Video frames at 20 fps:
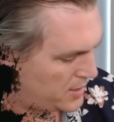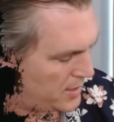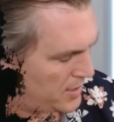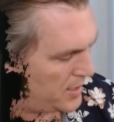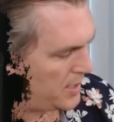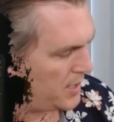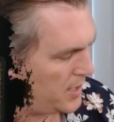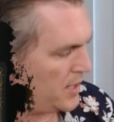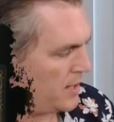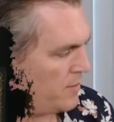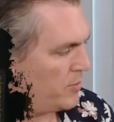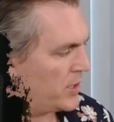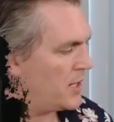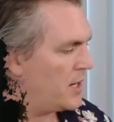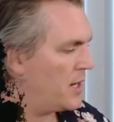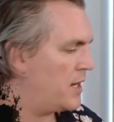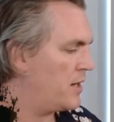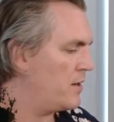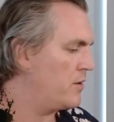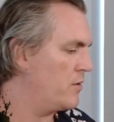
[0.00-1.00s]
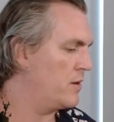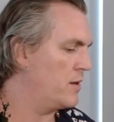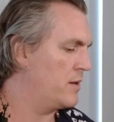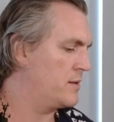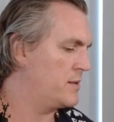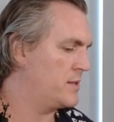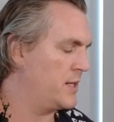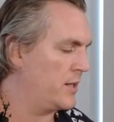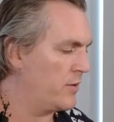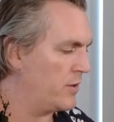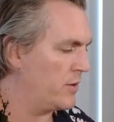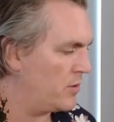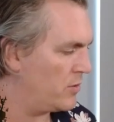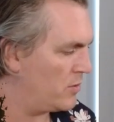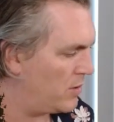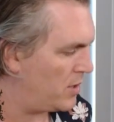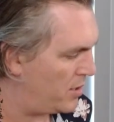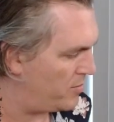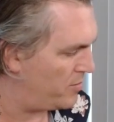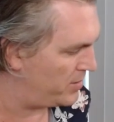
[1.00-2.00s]
and we can't do a secret
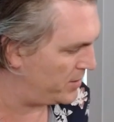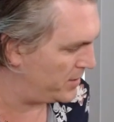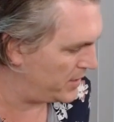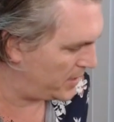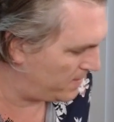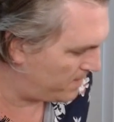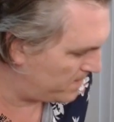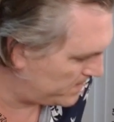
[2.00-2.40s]
door open there.